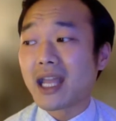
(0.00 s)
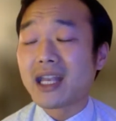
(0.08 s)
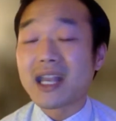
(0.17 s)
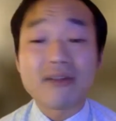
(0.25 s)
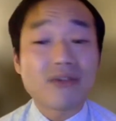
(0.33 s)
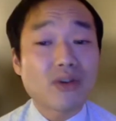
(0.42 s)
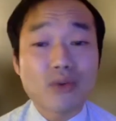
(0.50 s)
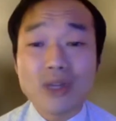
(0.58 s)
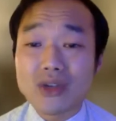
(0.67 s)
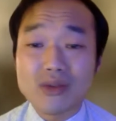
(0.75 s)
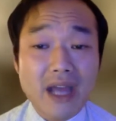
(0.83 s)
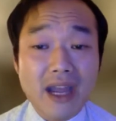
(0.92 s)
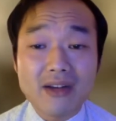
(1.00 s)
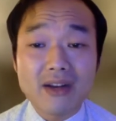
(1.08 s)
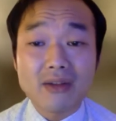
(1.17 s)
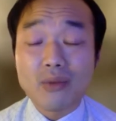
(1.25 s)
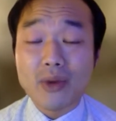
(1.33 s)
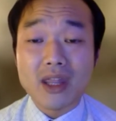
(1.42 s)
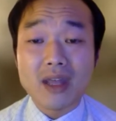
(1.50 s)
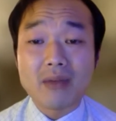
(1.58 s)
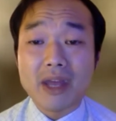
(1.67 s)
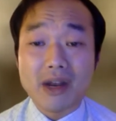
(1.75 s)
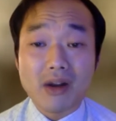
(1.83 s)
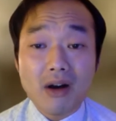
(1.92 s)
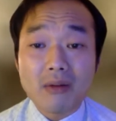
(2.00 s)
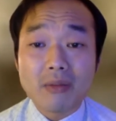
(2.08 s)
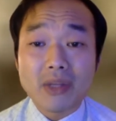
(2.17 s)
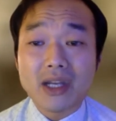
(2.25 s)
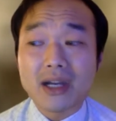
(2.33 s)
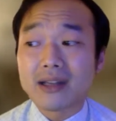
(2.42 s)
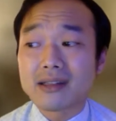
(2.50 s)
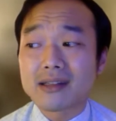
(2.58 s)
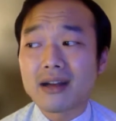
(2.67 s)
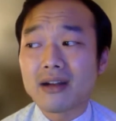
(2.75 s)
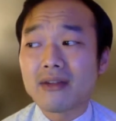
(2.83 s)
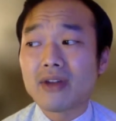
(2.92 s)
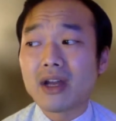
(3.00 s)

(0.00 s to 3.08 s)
never reunited with them at all because of